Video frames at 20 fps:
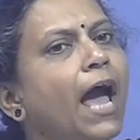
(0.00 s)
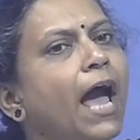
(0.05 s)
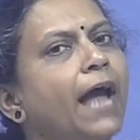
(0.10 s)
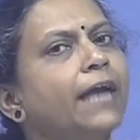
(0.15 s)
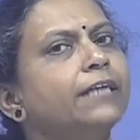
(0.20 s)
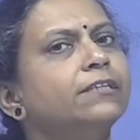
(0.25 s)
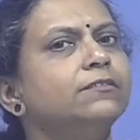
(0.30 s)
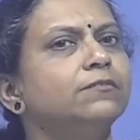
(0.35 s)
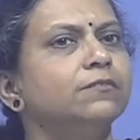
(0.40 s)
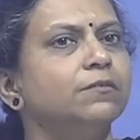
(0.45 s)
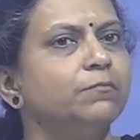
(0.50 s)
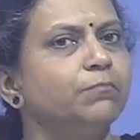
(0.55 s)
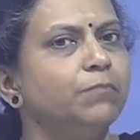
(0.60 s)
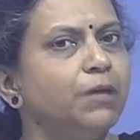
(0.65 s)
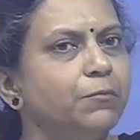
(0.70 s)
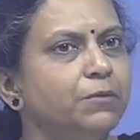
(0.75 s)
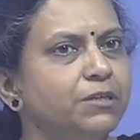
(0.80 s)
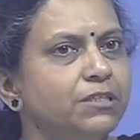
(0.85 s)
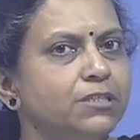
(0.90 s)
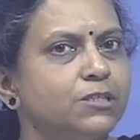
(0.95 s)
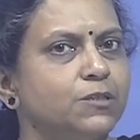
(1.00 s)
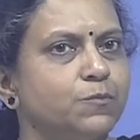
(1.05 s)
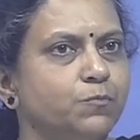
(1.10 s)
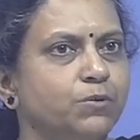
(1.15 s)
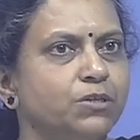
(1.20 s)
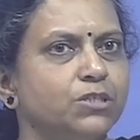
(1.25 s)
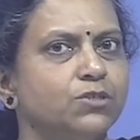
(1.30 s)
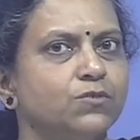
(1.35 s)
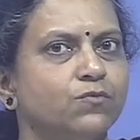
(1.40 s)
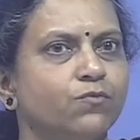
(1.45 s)
and maybe
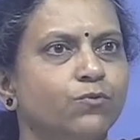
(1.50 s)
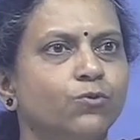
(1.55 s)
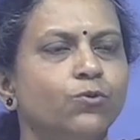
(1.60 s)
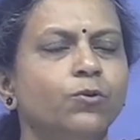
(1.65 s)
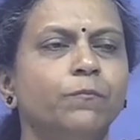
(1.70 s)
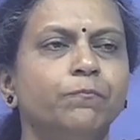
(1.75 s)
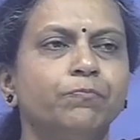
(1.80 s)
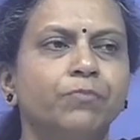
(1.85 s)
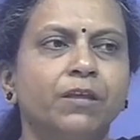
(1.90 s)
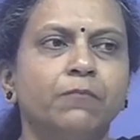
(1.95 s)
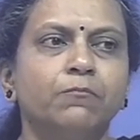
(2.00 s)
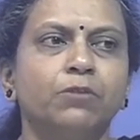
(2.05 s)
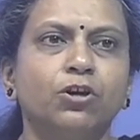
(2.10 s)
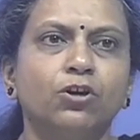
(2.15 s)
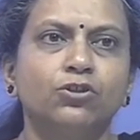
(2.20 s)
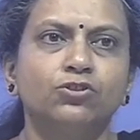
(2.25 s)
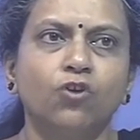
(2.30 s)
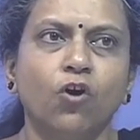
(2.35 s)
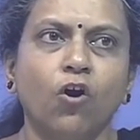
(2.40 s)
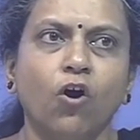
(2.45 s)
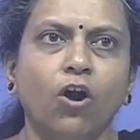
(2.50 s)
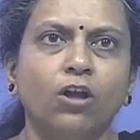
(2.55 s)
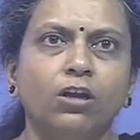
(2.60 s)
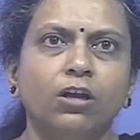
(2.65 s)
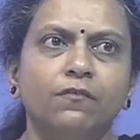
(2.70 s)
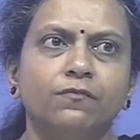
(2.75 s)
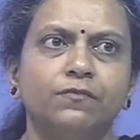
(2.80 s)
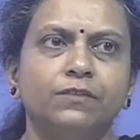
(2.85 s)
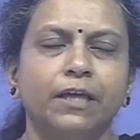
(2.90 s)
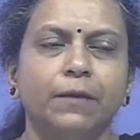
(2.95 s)
dispersed flow because all
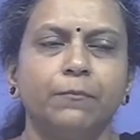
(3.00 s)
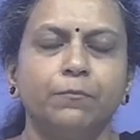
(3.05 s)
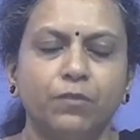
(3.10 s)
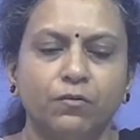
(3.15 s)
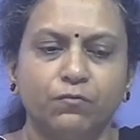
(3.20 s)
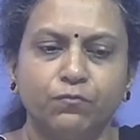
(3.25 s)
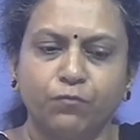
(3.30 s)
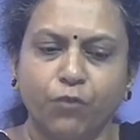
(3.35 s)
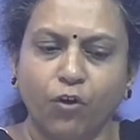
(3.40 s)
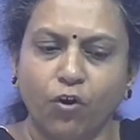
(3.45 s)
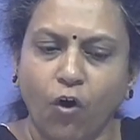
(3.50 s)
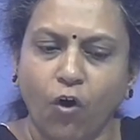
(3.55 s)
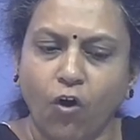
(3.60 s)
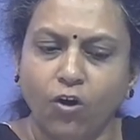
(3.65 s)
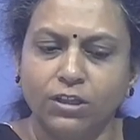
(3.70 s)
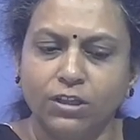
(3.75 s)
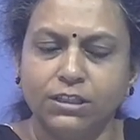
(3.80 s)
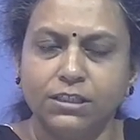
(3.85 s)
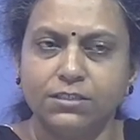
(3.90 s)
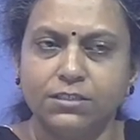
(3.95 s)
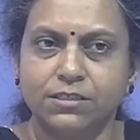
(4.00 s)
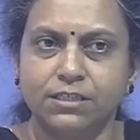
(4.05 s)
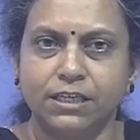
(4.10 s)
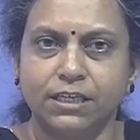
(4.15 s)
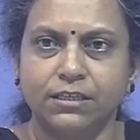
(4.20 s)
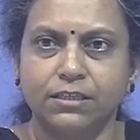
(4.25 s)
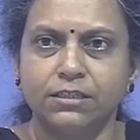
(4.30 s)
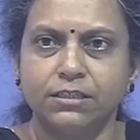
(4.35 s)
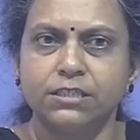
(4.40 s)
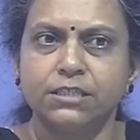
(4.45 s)
of them for all these
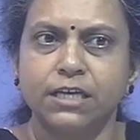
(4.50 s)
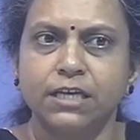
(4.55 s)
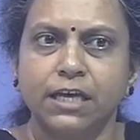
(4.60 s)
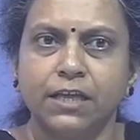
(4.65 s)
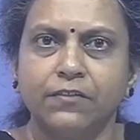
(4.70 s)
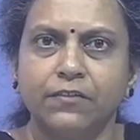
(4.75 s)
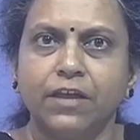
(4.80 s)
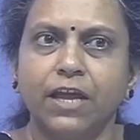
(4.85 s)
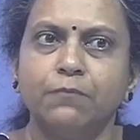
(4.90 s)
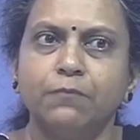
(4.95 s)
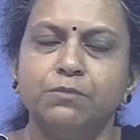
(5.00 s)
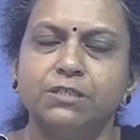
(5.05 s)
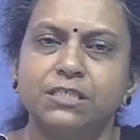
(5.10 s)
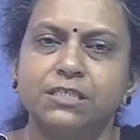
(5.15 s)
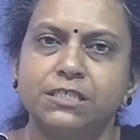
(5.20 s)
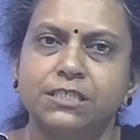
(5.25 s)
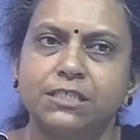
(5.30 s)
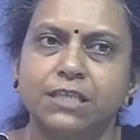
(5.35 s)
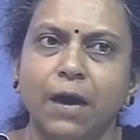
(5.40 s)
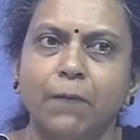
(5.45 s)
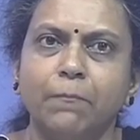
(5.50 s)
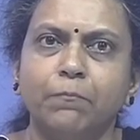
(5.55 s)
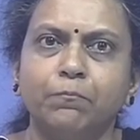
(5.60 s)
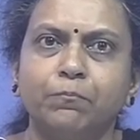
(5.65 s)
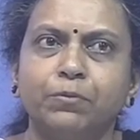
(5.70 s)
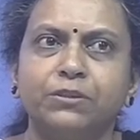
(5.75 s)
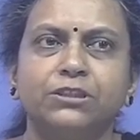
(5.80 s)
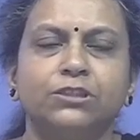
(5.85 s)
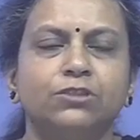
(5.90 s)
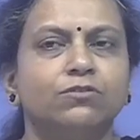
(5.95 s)
signals there will be some
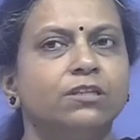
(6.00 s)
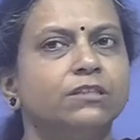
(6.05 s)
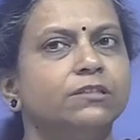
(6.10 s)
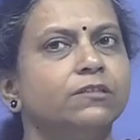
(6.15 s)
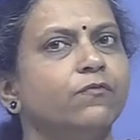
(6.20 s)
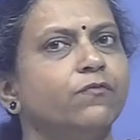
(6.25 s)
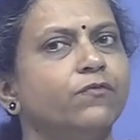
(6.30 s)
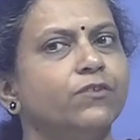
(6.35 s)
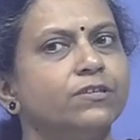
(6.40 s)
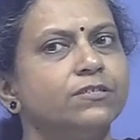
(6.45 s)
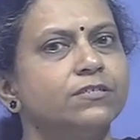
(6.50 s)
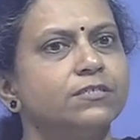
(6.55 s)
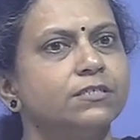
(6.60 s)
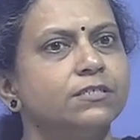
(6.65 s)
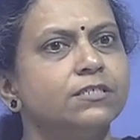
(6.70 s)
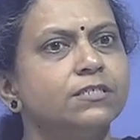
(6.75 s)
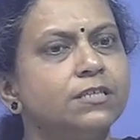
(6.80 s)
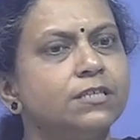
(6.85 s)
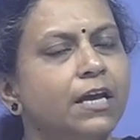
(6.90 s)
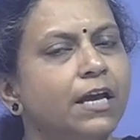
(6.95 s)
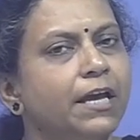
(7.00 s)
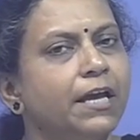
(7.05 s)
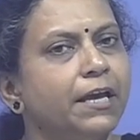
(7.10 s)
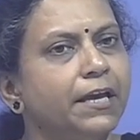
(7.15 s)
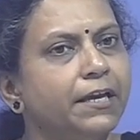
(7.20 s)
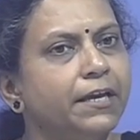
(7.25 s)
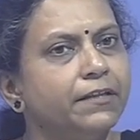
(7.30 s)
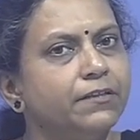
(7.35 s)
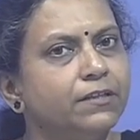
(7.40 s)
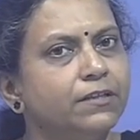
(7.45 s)
particular differences
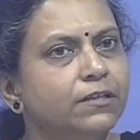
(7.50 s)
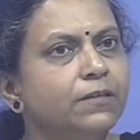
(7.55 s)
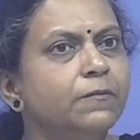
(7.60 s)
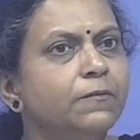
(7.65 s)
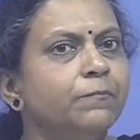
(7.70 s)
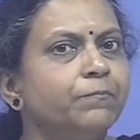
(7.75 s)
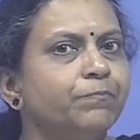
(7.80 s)
in the